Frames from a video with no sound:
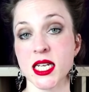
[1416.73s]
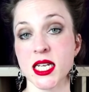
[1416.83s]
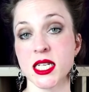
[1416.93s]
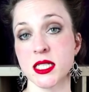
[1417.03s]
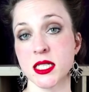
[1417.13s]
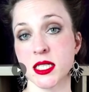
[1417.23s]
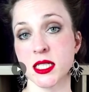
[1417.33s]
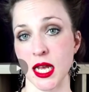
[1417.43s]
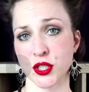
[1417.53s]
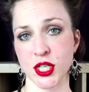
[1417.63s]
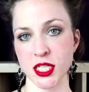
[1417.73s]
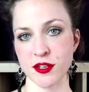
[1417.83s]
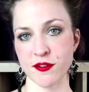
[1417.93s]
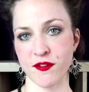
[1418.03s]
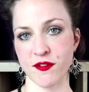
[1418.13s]
incels,
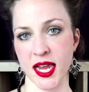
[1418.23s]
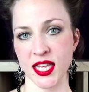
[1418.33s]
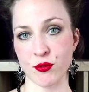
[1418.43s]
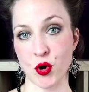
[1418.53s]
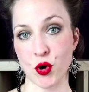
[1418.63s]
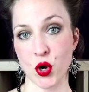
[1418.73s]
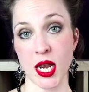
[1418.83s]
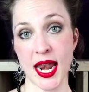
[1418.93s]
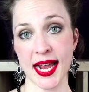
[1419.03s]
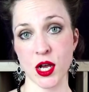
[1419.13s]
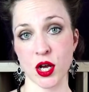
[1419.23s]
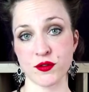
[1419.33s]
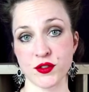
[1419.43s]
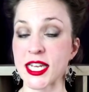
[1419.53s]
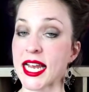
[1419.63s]
justifying their own lack of sex
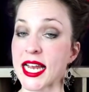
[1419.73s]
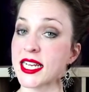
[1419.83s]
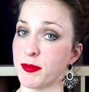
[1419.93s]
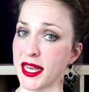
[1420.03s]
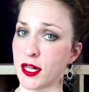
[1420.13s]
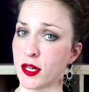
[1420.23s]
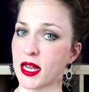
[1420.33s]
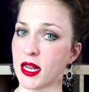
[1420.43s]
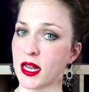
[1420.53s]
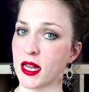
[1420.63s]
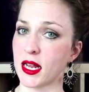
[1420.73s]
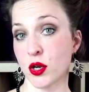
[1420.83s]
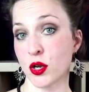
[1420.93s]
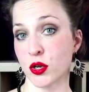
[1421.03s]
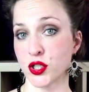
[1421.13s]
appeal by claiming
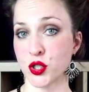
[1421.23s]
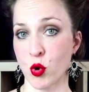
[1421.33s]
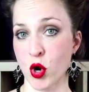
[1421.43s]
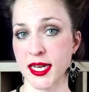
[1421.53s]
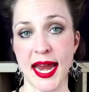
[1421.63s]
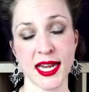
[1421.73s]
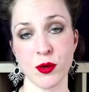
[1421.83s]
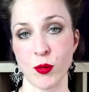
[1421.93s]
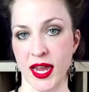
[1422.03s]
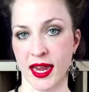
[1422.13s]
not to want it anyway.